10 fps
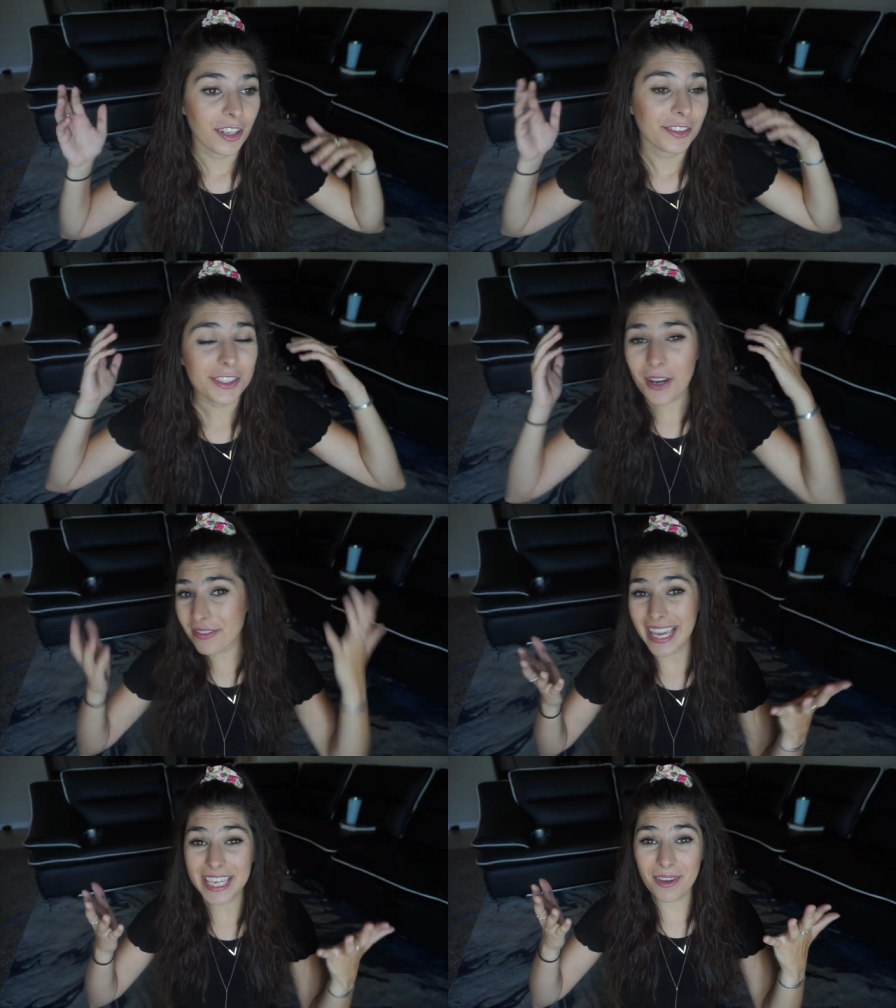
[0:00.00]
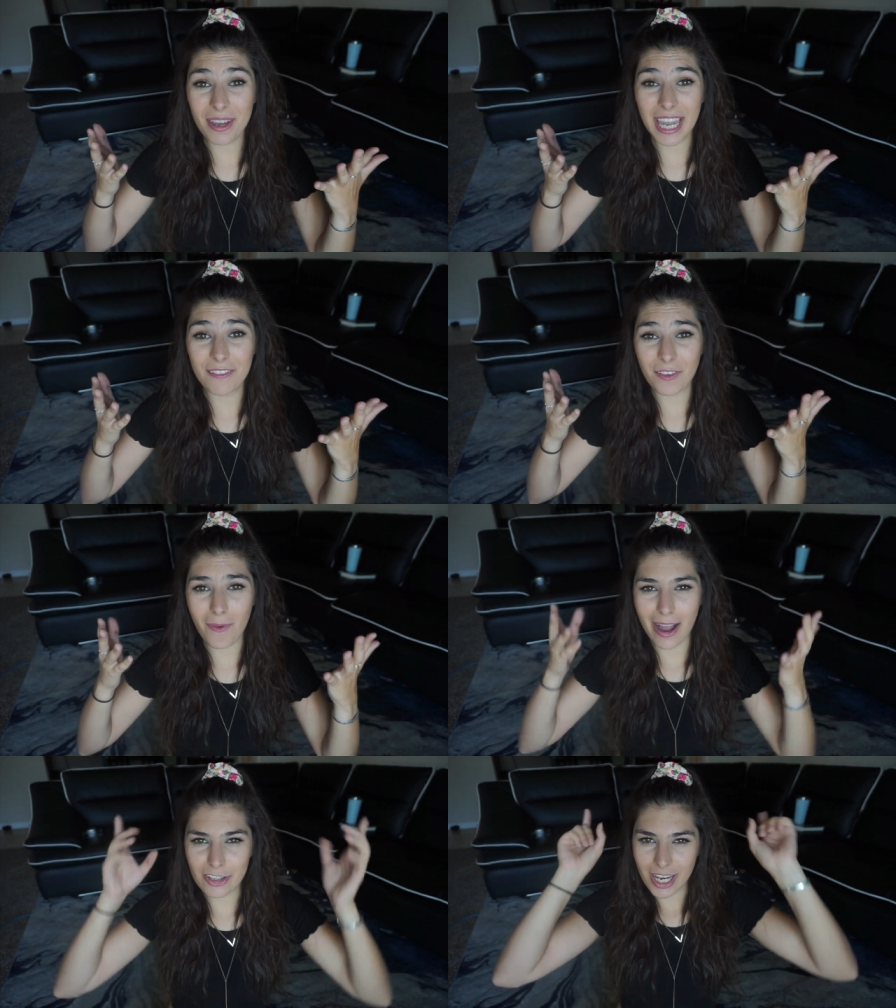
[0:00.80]
So thank you again for
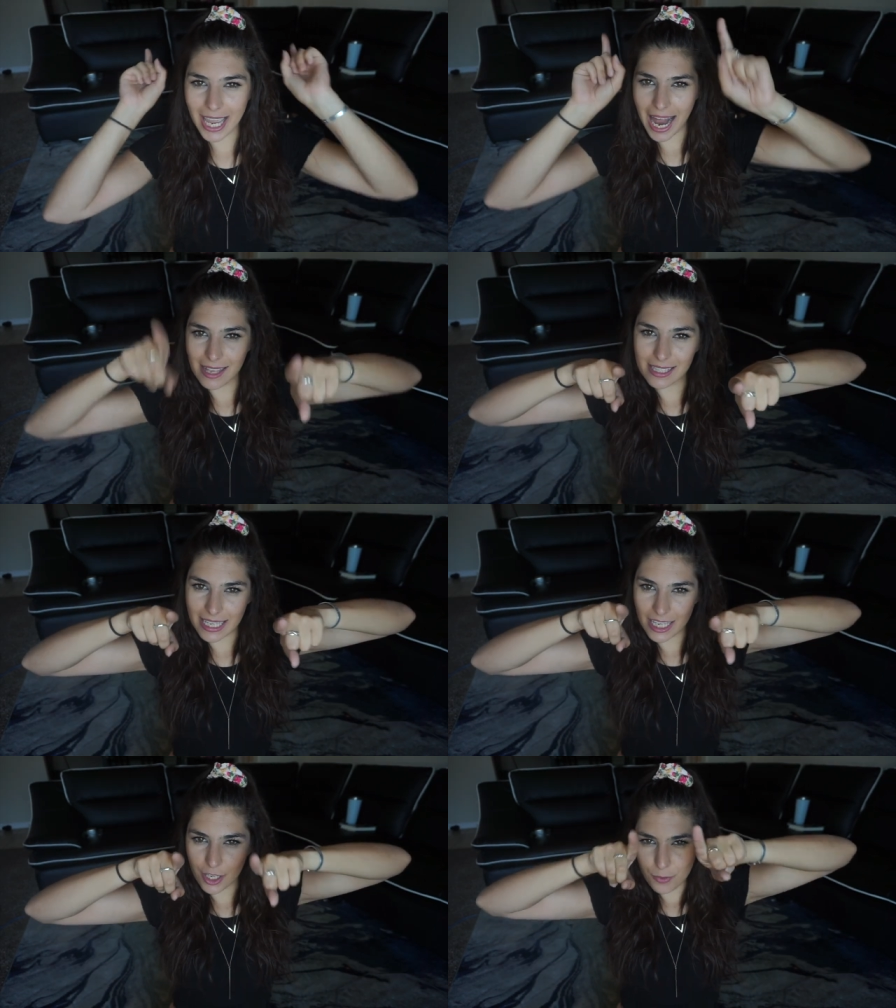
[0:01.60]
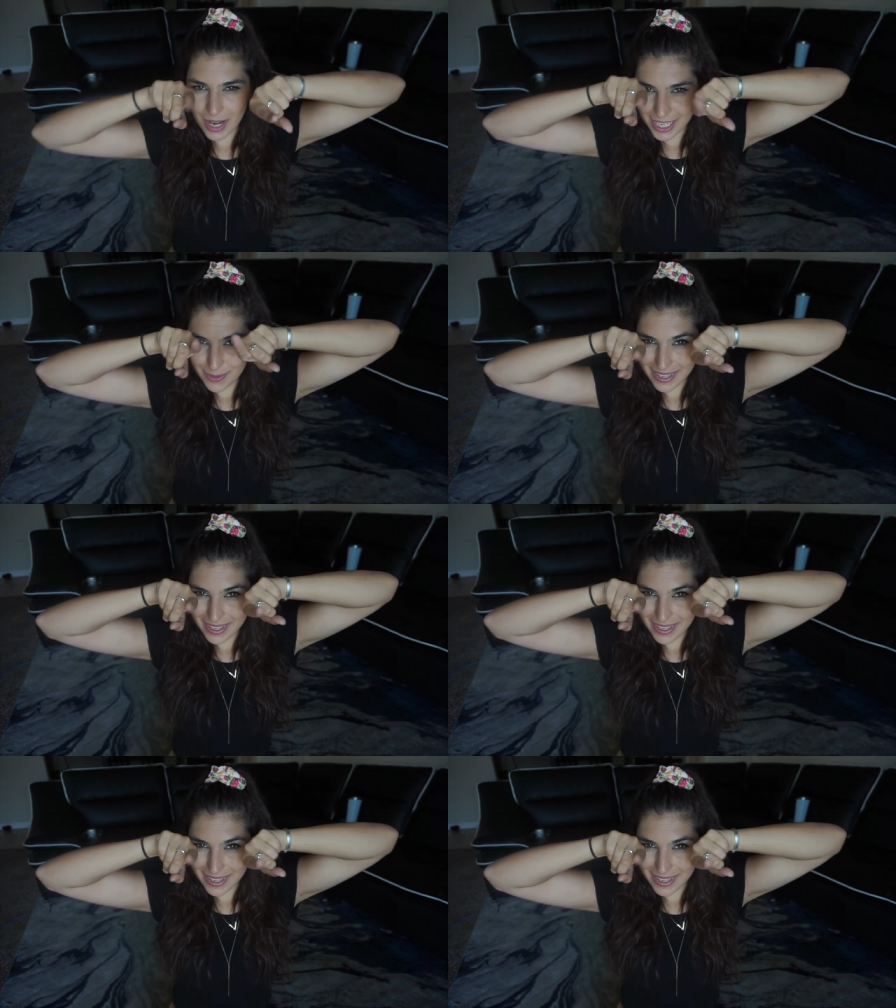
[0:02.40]
watching, and I'll see you next